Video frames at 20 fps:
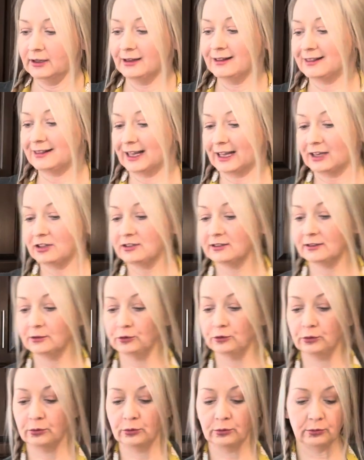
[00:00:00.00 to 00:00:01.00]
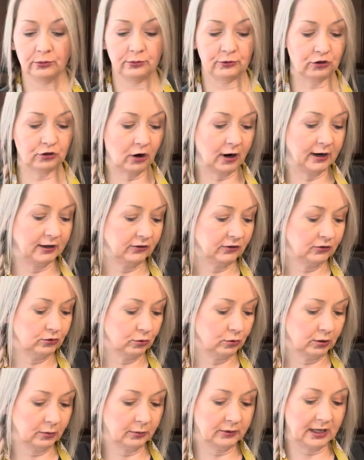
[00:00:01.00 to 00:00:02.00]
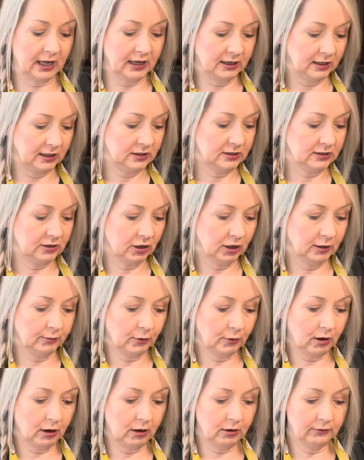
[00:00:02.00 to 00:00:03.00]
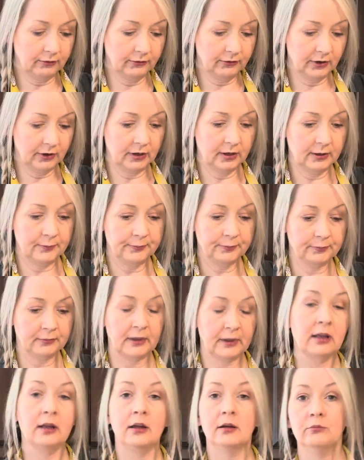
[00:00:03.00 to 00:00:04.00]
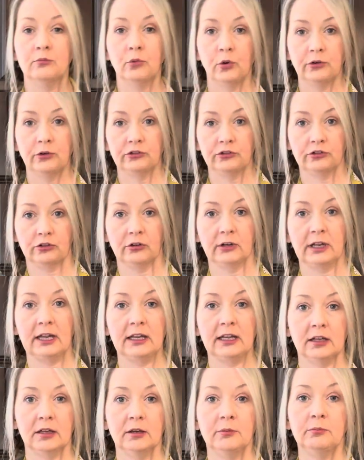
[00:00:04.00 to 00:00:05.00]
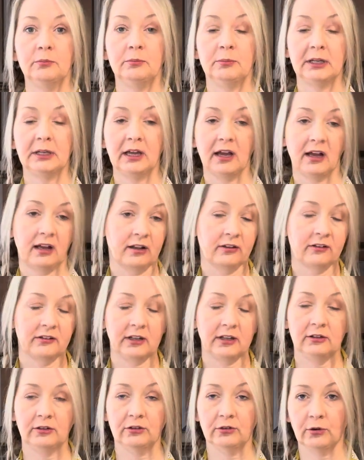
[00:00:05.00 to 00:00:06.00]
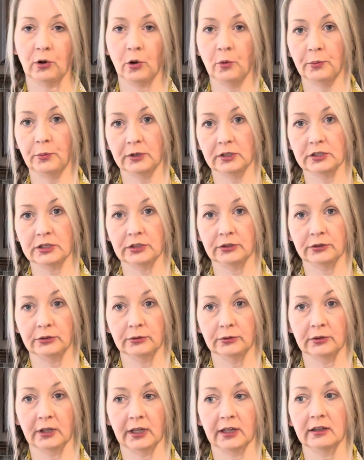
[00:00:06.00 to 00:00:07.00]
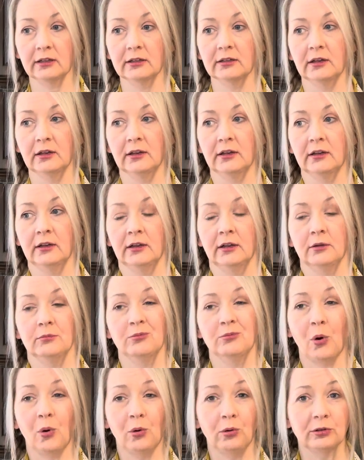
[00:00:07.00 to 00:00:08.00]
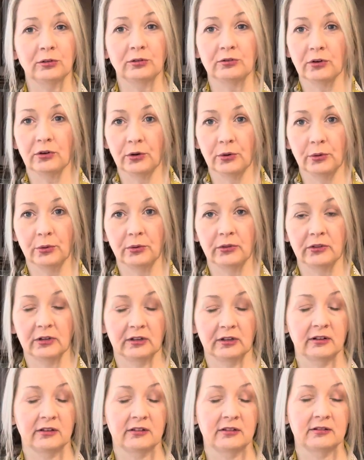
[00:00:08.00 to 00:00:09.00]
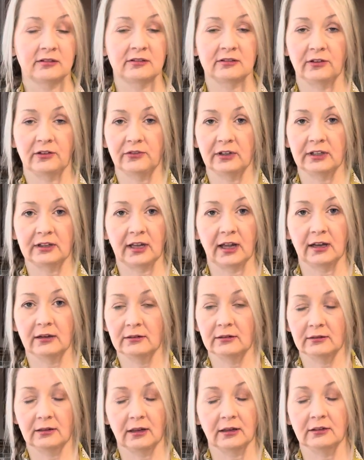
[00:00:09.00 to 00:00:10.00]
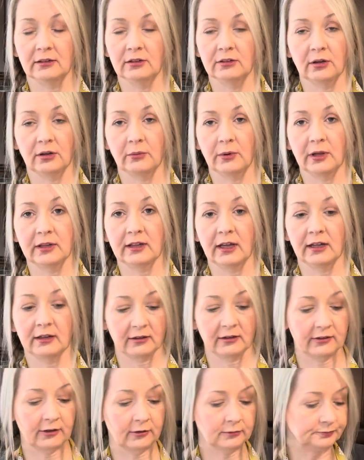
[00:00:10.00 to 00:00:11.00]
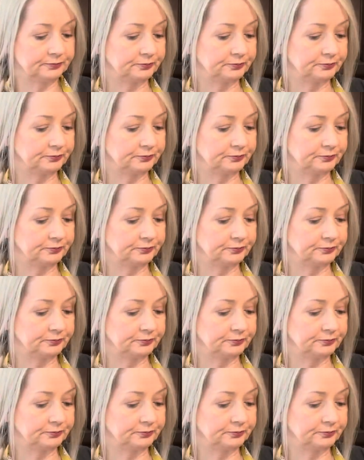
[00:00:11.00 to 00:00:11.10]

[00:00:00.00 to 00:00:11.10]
than to try and store it with any type of moisture in it, because then you're open to like mold growth and stuff like that, and you don't want that. So